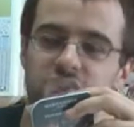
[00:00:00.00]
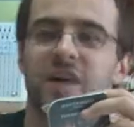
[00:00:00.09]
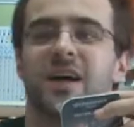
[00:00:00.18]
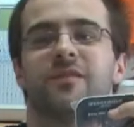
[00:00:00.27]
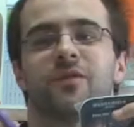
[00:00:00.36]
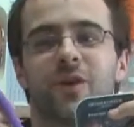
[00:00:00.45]

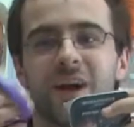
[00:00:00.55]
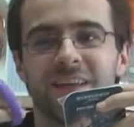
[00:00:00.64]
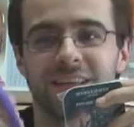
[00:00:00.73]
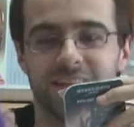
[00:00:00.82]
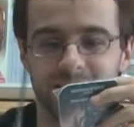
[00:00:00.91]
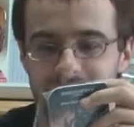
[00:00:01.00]
dive right
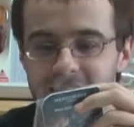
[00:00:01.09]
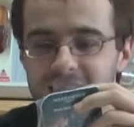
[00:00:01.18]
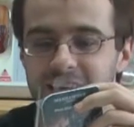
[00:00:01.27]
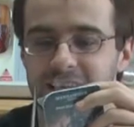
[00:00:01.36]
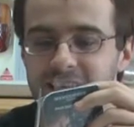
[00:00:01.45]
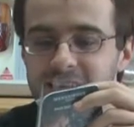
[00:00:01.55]
in
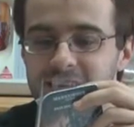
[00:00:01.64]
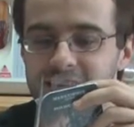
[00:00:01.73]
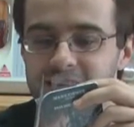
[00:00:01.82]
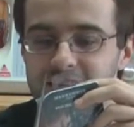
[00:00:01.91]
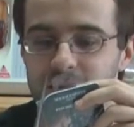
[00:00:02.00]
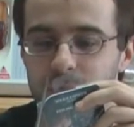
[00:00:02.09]
and
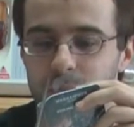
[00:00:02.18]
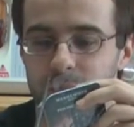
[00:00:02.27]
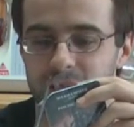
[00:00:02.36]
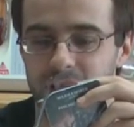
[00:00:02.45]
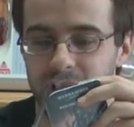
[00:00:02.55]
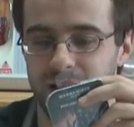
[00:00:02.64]
see what
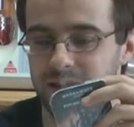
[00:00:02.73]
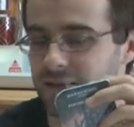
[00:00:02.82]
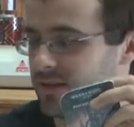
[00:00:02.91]
we got.